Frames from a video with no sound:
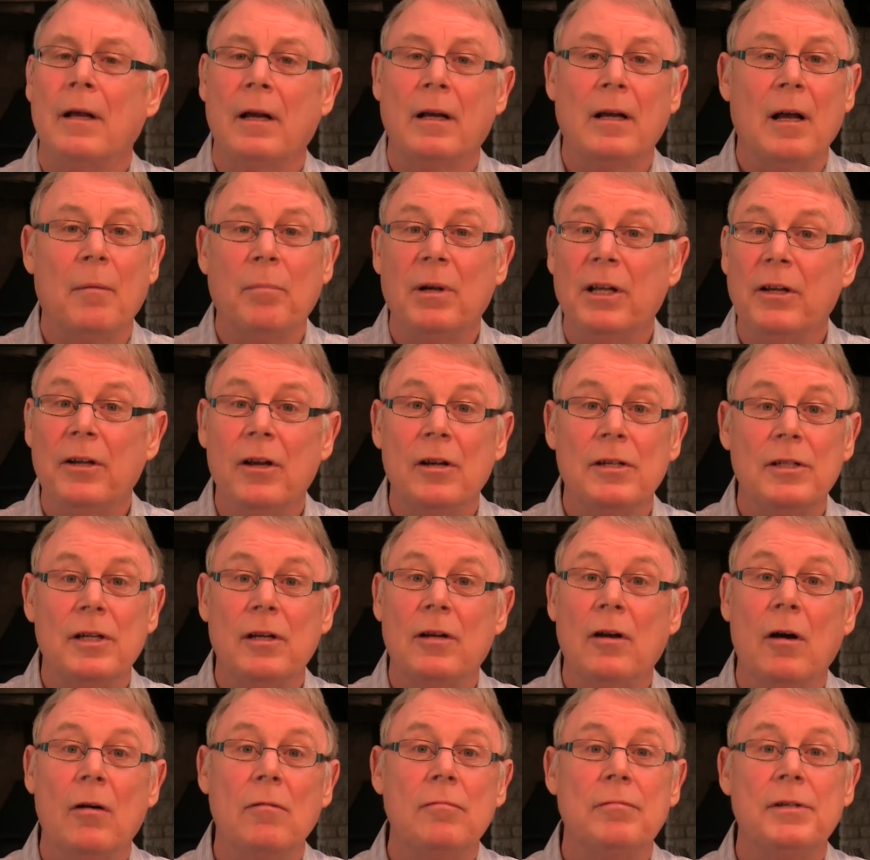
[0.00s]
a couple of years
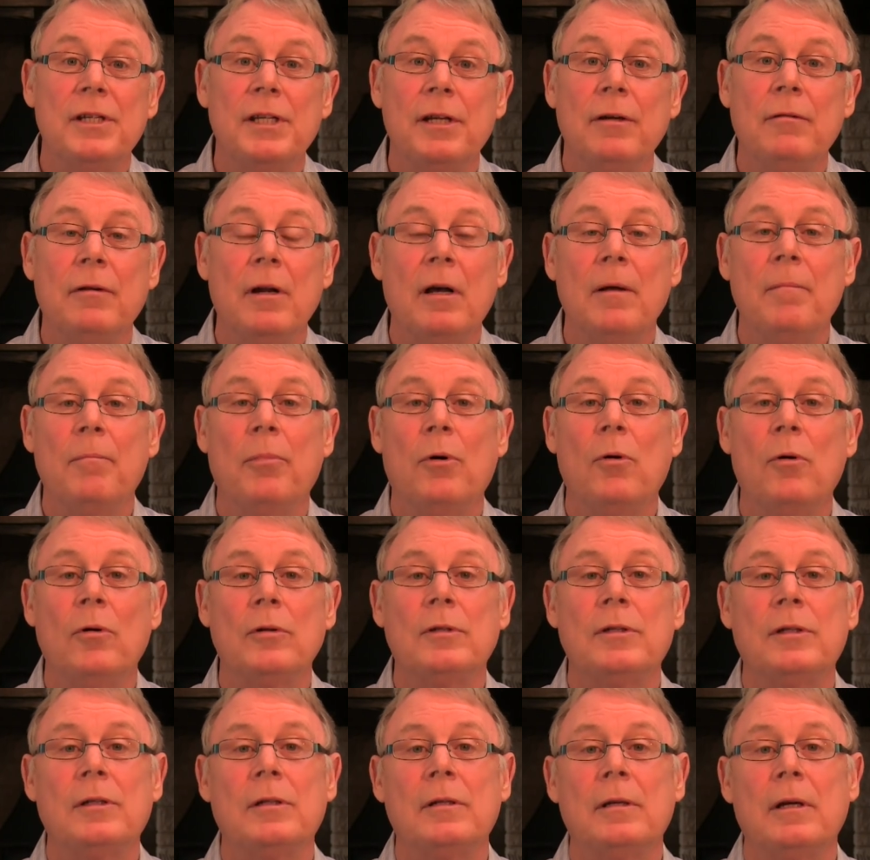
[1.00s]
ago, Sue and I
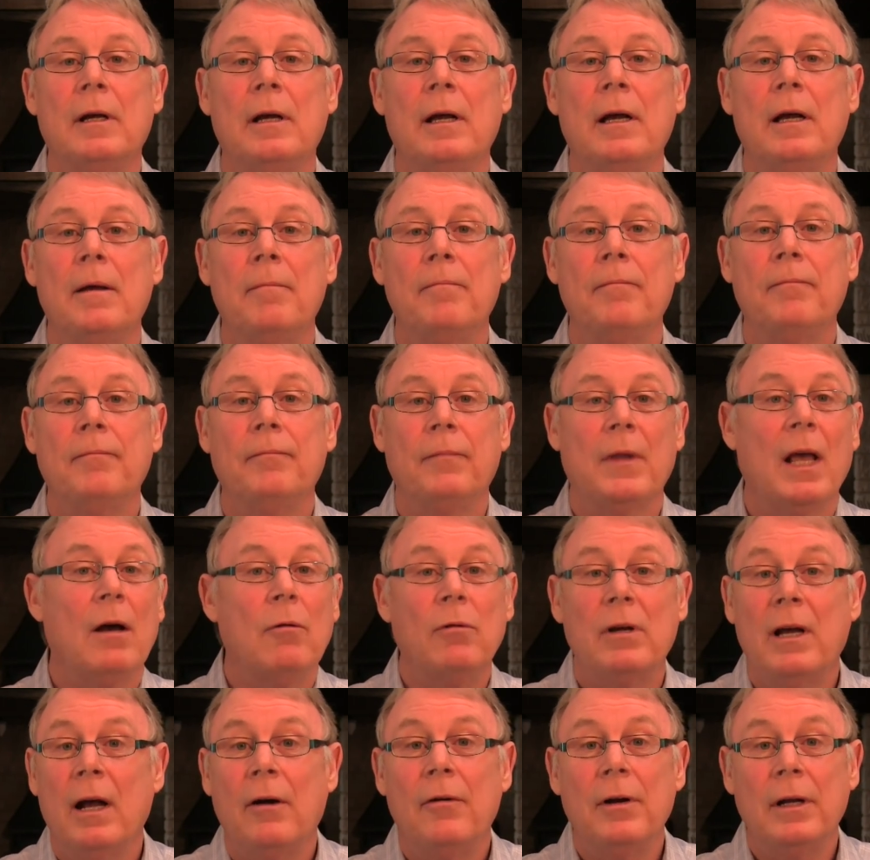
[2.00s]
bought our
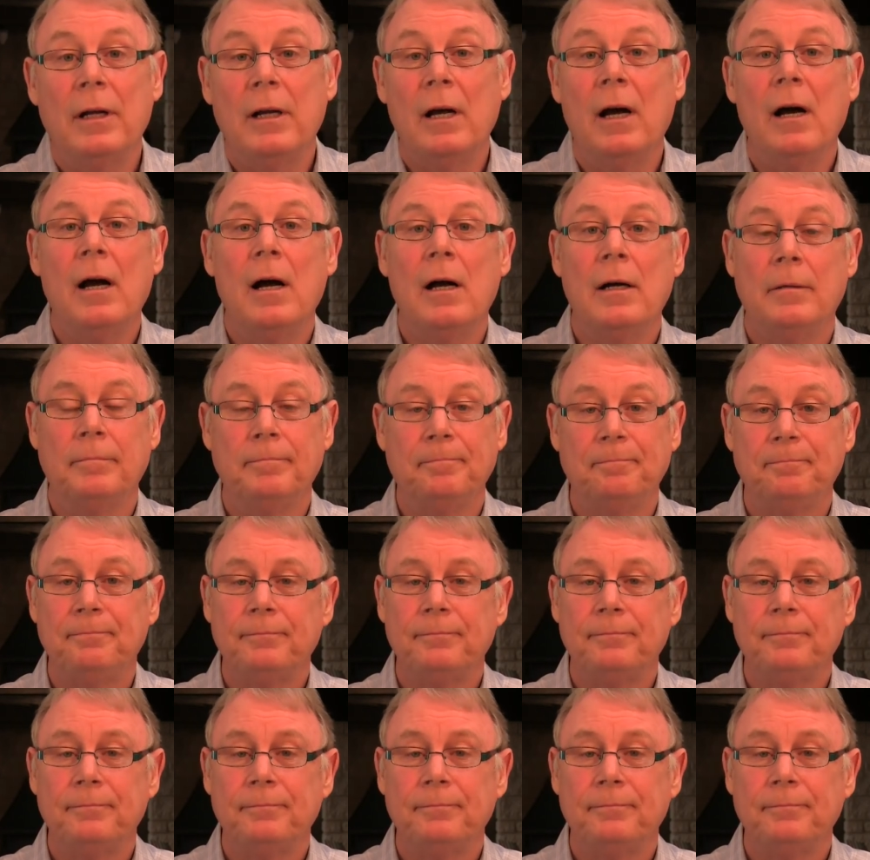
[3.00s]
current car.